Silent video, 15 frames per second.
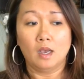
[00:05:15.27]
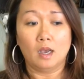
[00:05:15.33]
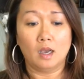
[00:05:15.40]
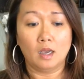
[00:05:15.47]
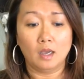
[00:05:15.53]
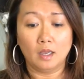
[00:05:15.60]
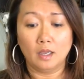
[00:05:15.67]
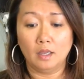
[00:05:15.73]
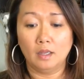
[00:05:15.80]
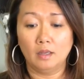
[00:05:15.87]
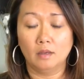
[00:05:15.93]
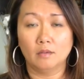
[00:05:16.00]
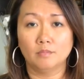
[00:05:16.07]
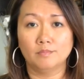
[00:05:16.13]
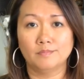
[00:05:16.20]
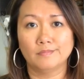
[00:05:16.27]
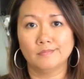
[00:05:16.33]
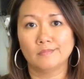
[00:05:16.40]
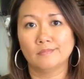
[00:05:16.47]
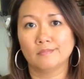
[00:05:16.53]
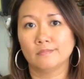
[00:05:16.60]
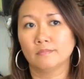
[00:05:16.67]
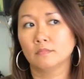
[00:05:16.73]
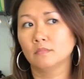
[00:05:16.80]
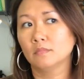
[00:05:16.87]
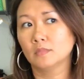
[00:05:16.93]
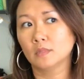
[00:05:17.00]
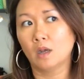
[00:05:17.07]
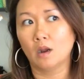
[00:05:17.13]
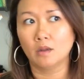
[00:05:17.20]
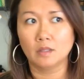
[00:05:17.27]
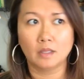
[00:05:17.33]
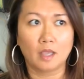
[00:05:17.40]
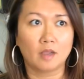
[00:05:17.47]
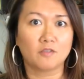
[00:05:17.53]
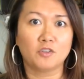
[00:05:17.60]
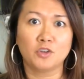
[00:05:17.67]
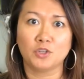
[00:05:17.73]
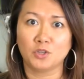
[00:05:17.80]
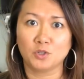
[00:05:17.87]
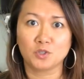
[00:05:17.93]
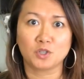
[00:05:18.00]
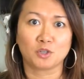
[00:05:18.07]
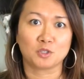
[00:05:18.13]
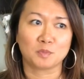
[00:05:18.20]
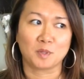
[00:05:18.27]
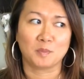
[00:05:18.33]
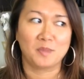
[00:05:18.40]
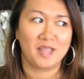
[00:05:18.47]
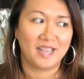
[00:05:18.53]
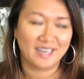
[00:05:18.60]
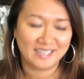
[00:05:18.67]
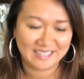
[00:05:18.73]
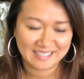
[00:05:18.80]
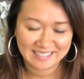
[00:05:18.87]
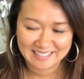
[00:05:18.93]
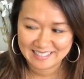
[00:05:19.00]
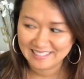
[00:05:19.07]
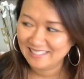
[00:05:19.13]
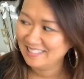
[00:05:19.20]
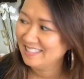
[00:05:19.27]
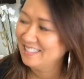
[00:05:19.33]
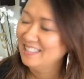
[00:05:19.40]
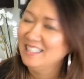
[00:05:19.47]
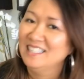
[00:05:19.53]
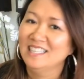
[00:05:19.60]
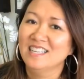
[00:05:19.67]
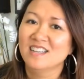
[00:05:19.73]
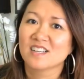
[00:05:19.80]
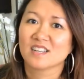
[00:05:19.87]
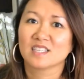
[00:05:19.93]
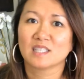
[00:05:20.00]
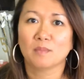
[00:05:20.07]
I hardly ever use our splint pan because